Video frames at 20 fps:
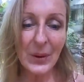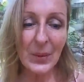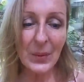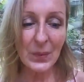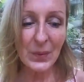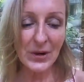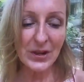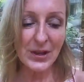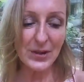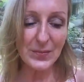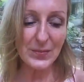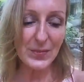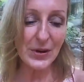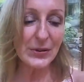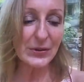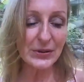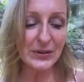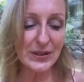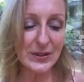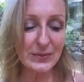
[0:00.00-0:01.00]
one of the
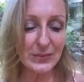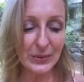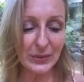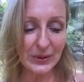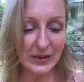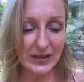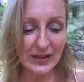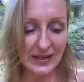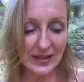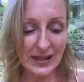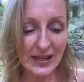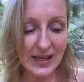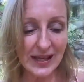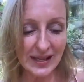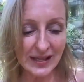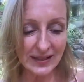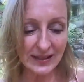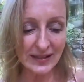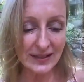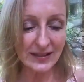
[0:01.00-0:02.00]
most important
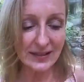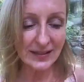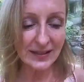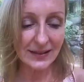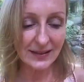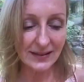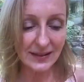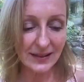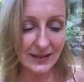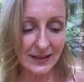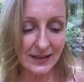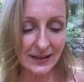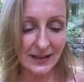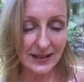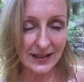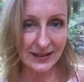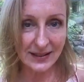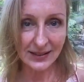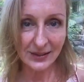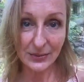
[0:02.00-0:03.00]
things
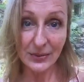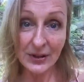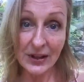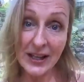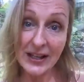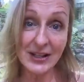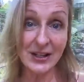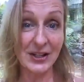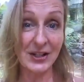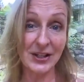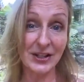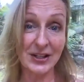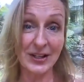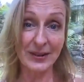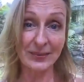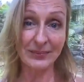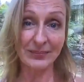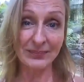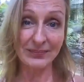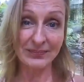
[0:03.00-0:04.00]
is
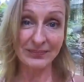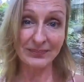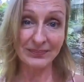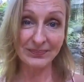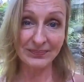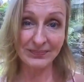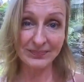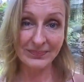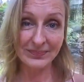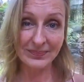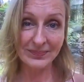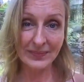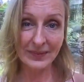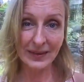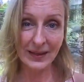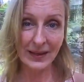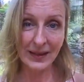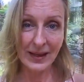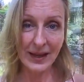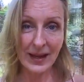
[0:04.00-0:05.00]
relationship.
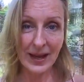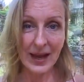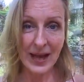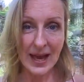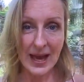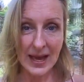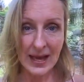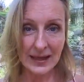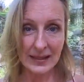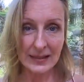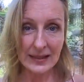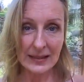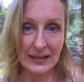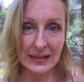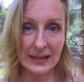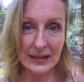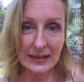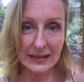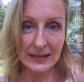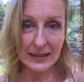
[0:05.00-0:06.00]
And
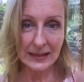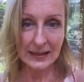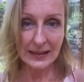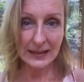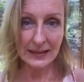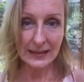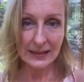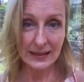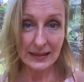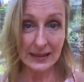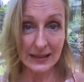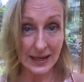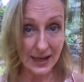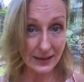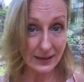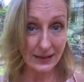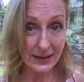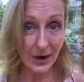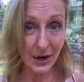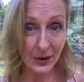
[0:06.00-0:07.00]
this is,
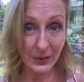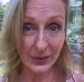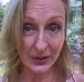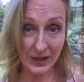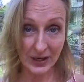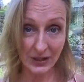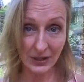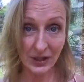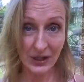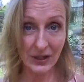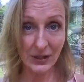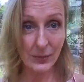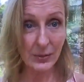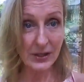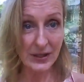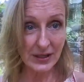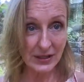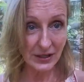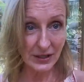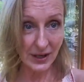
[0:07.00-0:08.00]
yes, our relationship
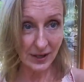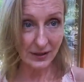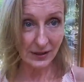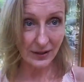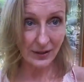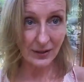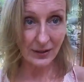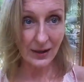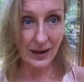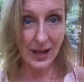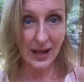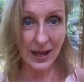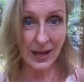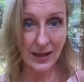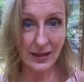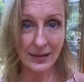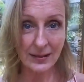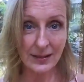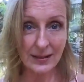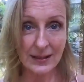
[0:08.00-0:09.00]
with each other,
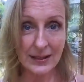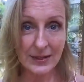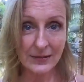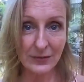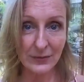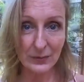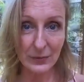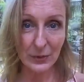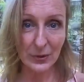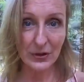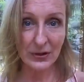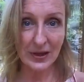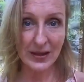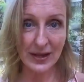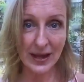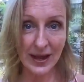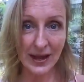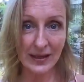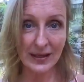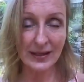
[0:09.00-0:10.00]
and even more than
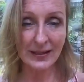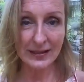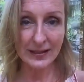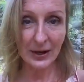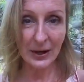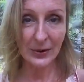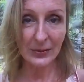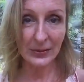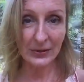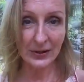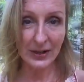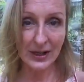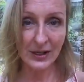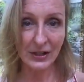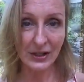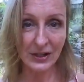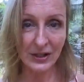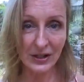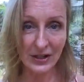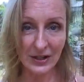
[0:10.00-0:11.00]
that, it's our
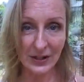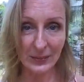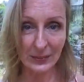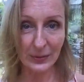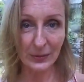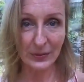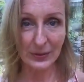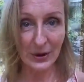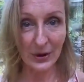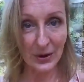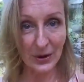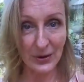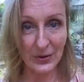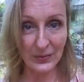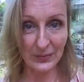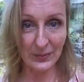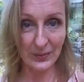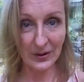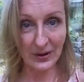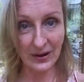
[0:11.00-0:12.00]
relationship with our
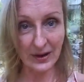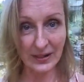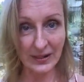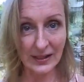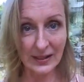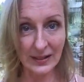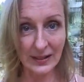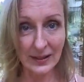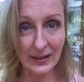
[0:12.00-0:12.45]
own body.